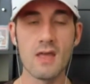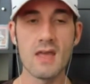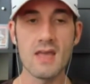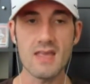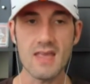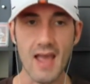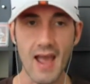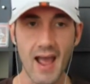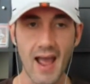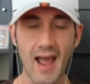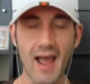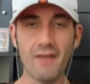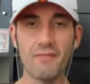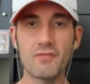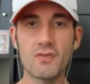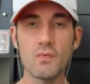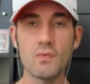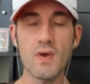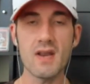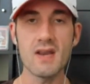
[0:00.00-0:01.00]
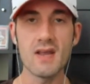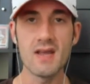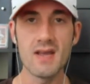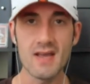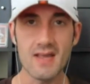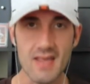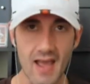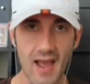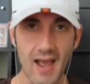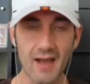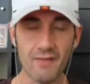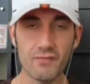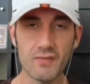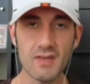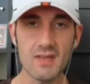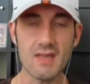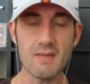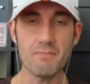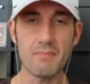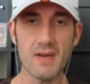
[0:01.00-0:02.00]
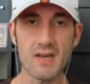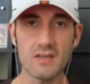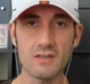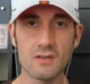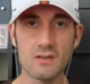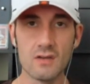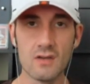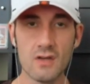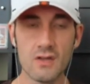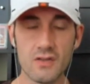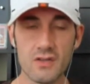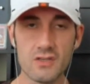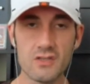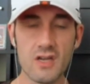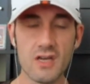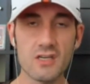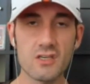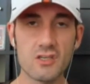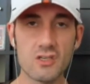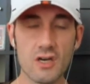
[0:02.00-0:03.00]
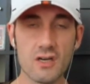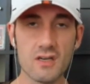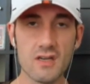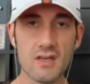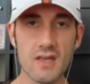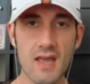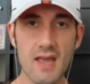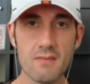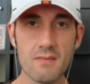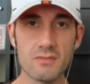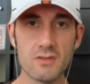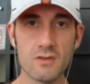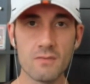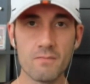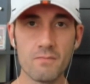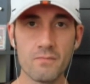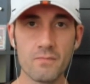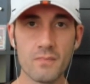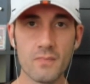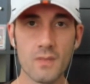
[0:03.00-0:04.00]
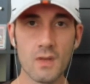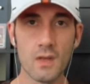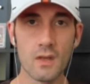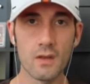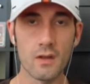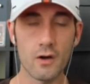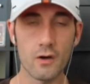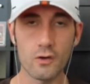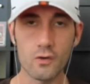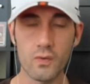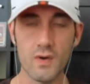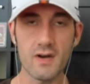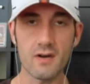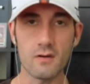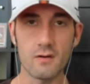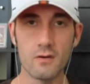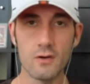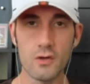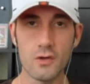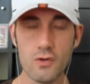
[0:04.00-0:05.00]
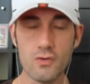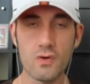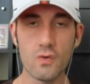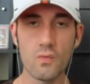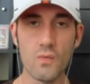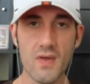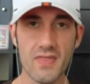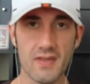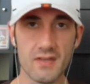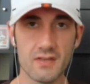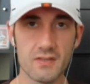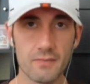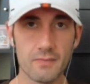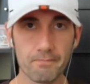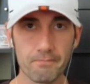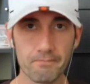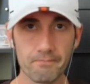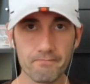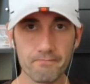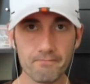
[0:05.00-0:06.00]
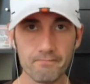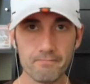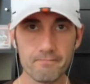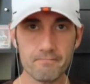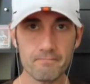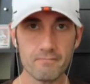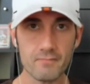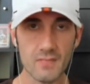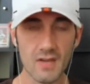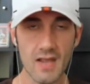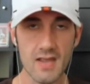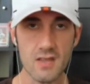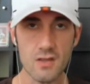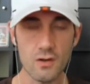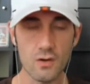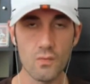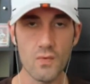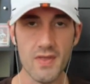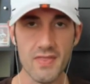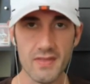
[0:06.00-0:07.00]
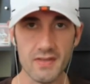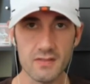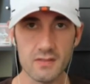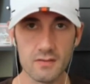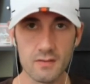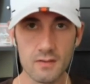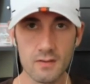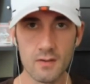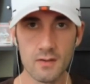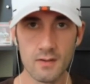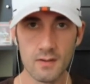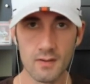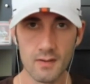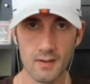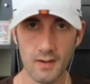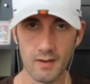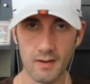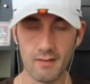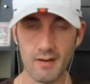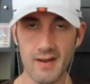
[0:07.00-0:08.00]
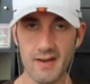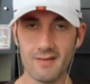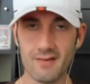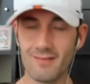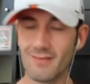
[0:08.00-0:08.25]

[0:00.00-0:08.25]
You have to win. You have to keep pace. This next chunk of games are critical. You can win this. Okay, you can win this. All right.